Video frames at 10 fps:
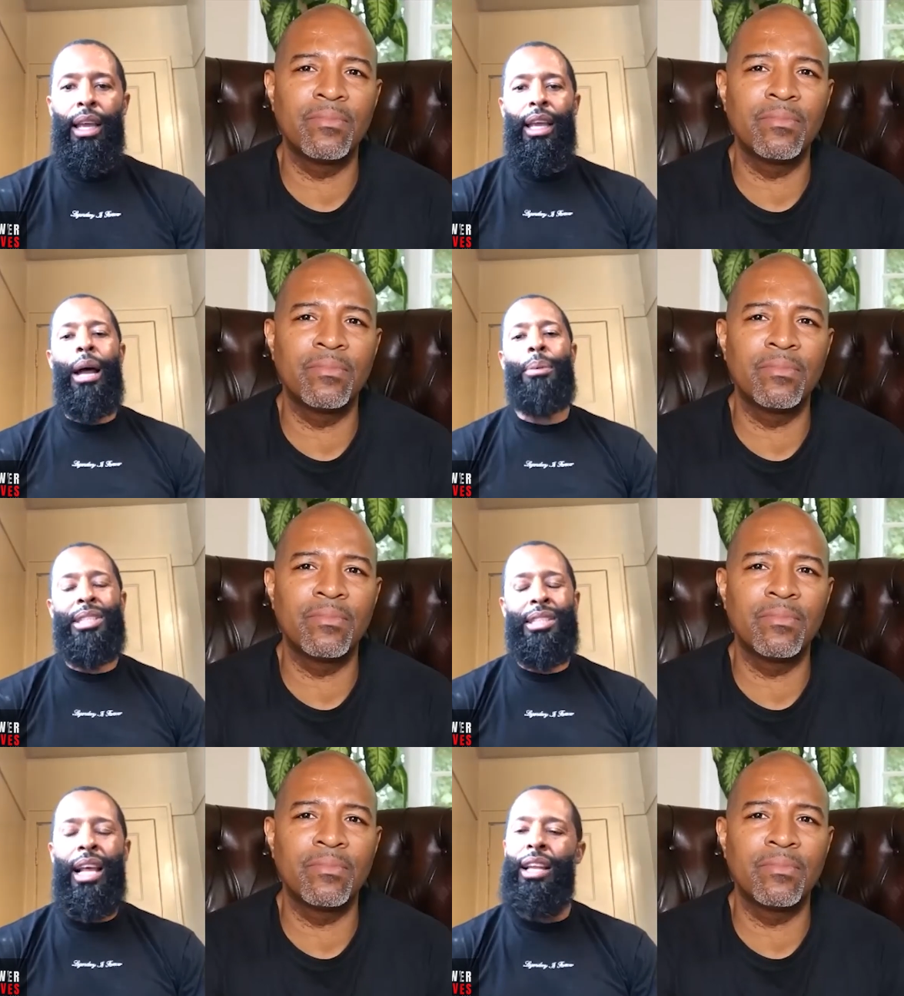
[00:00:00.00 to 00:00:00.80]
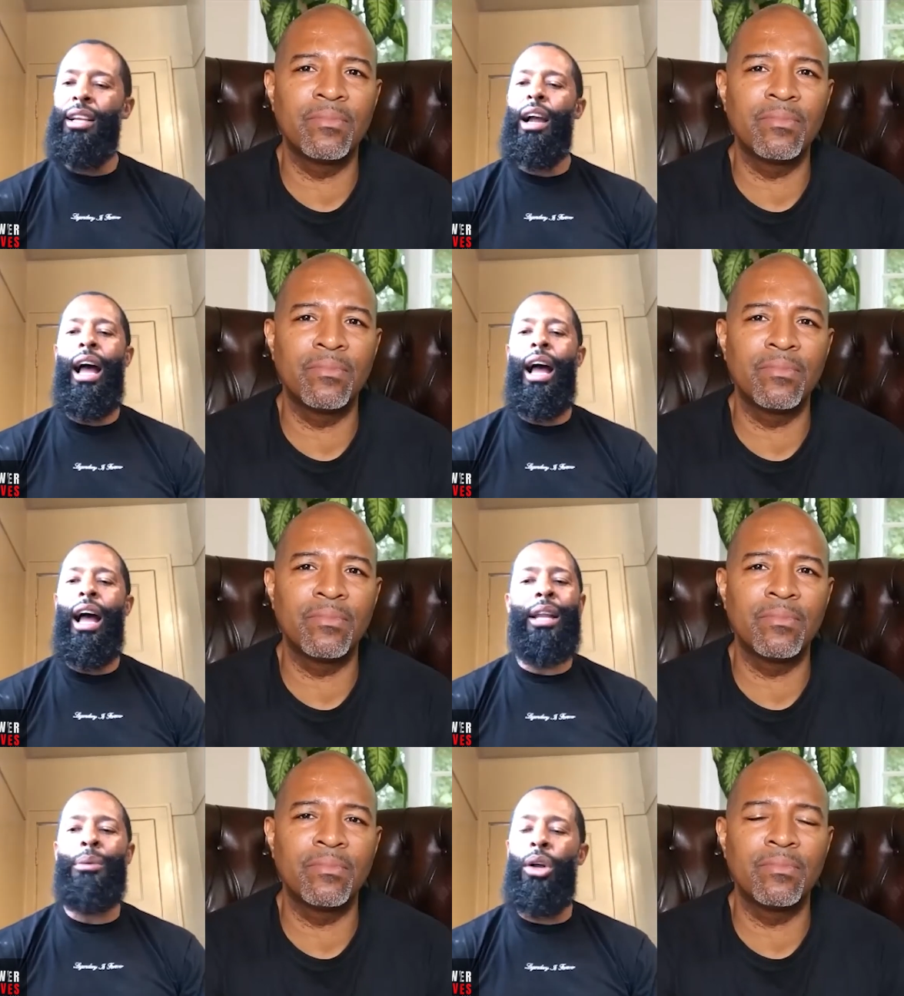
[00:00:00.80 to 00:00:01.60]
Speaker 1: And I was telling her, I,
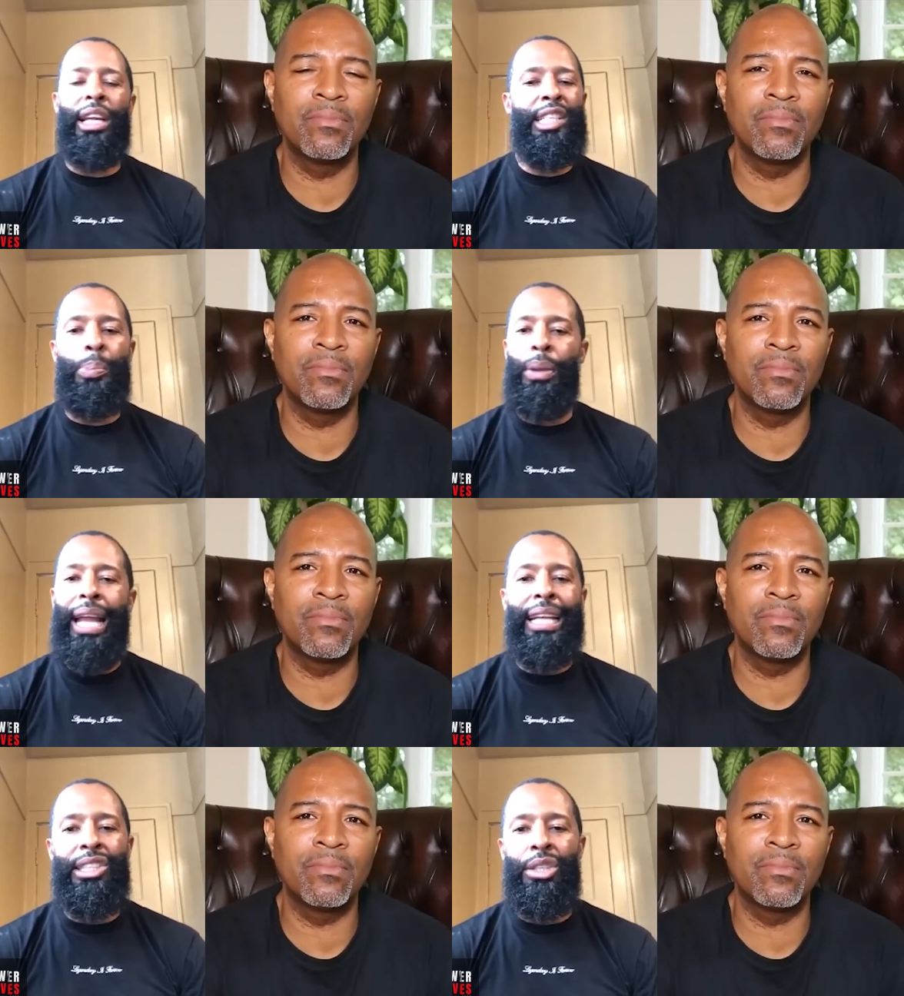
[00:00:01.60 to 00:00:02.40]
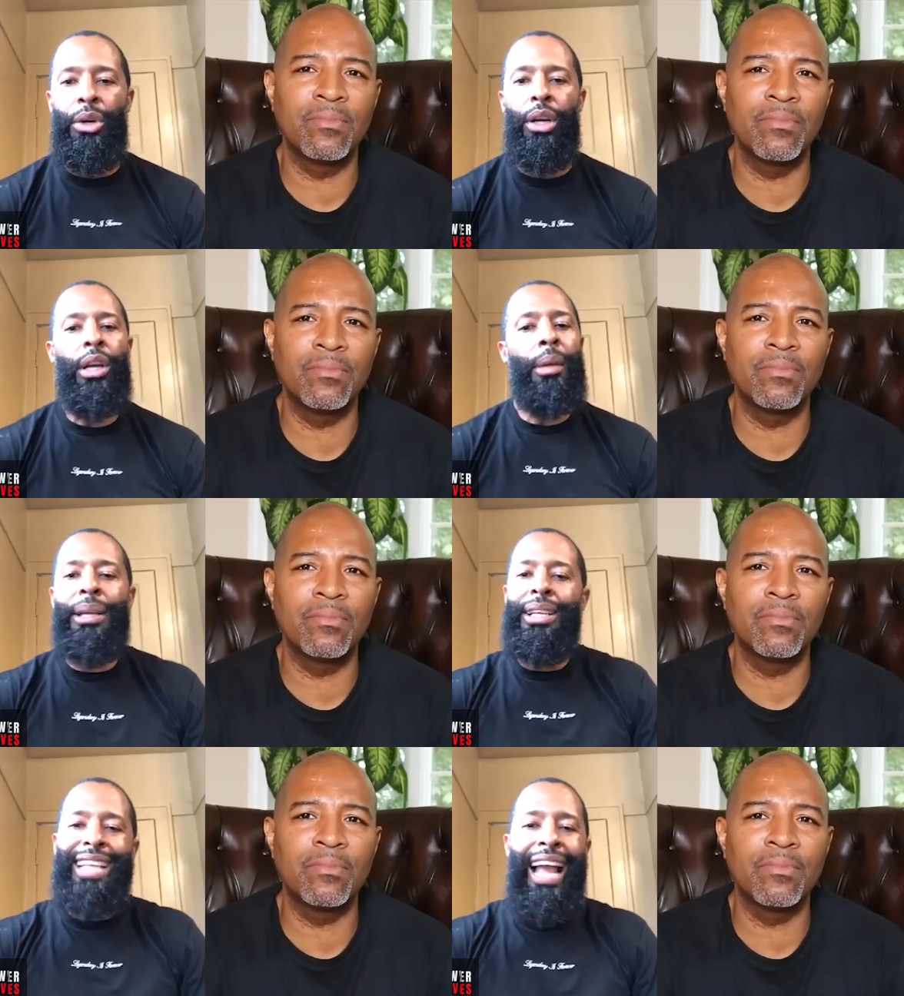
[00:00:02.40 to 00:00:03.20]
I didn't want to explain it to her
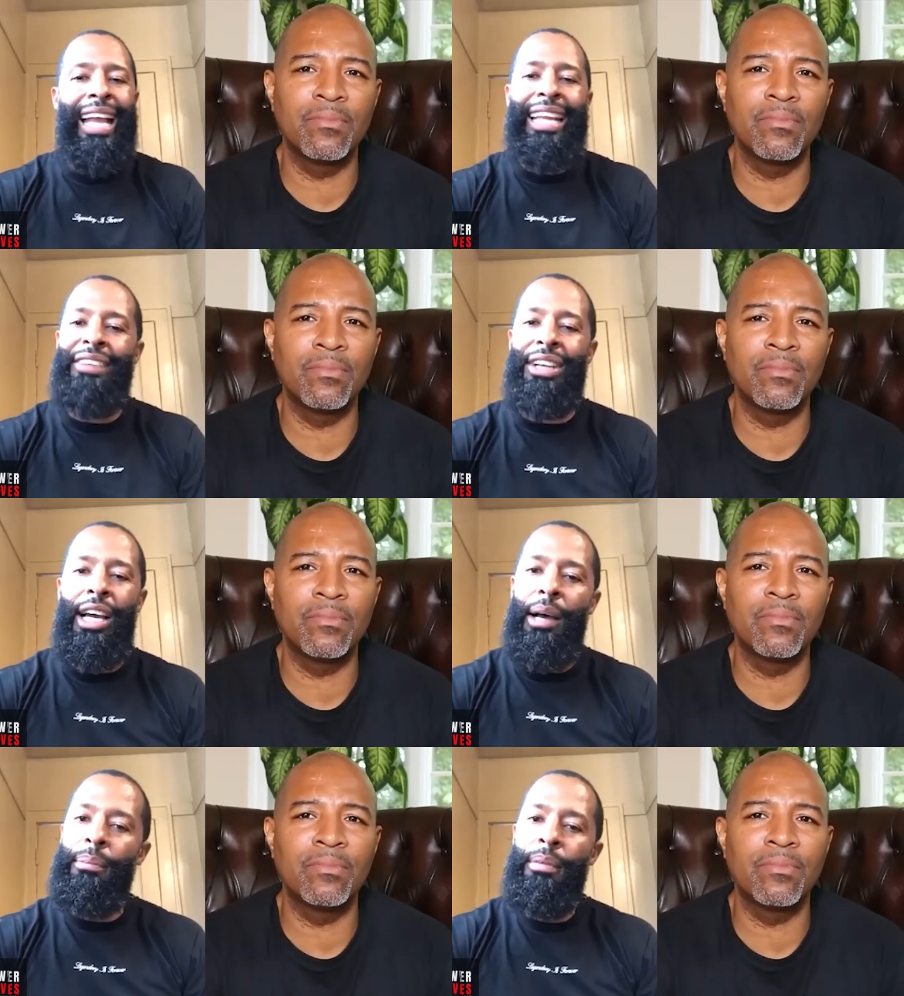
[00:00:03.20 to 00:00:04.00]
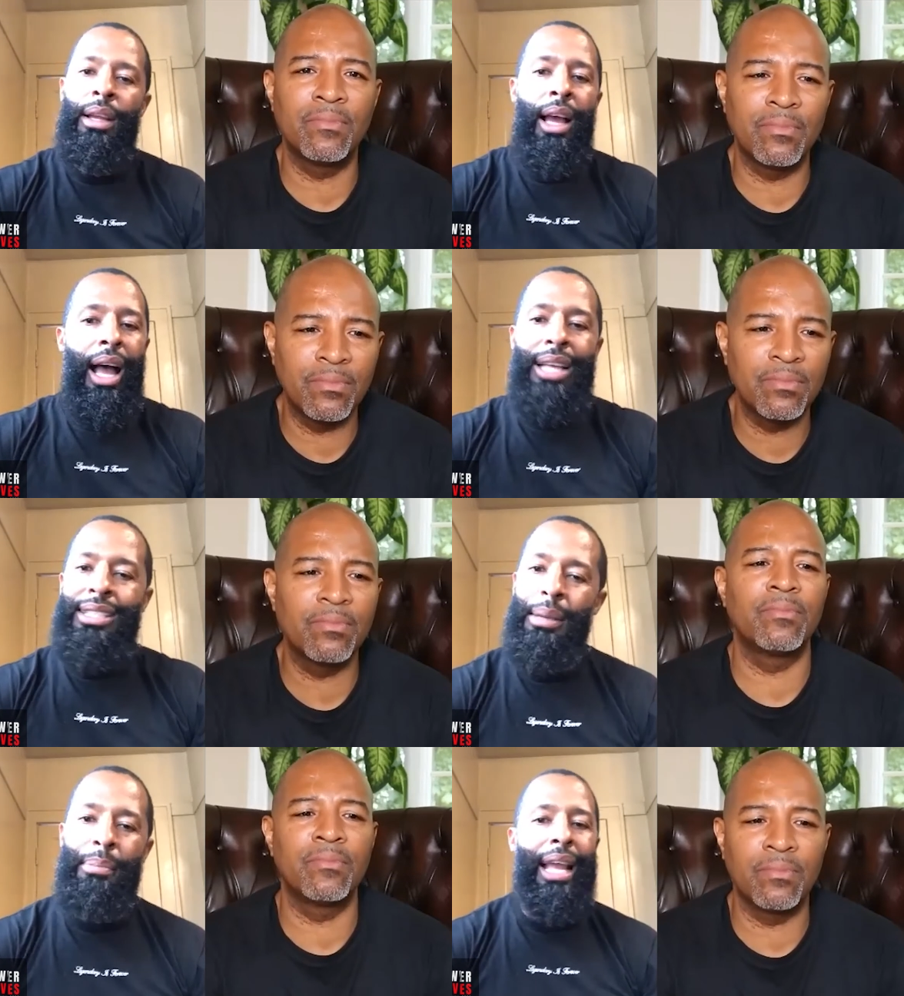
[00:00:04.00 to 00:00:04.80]
because I had given up. I
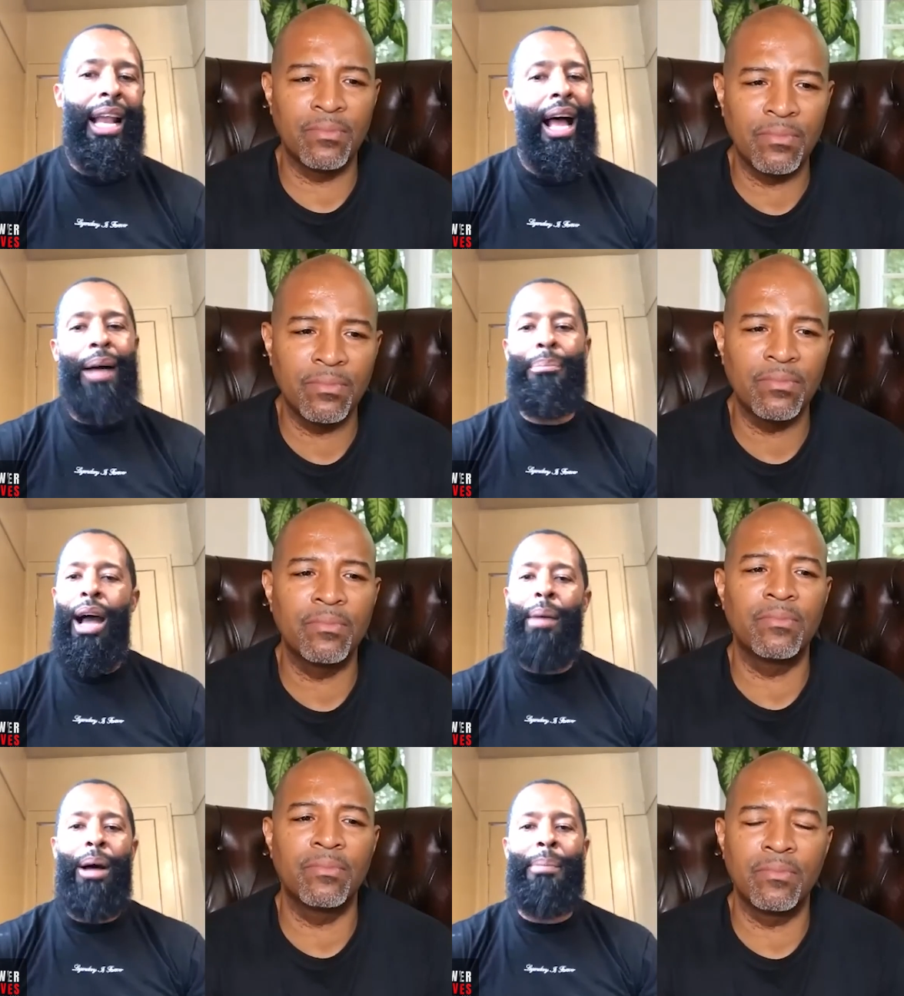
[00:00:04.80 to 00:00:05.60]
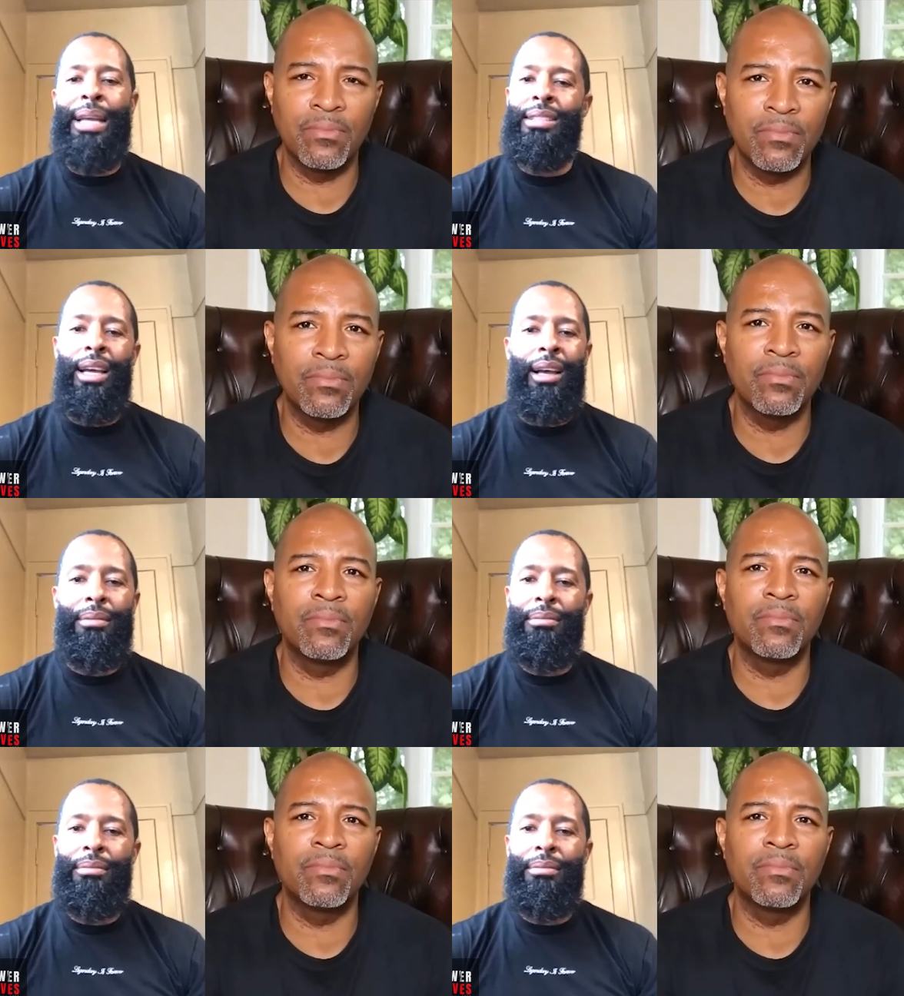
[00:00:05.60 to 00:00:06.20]
said, man, I, I, mom, I messed up.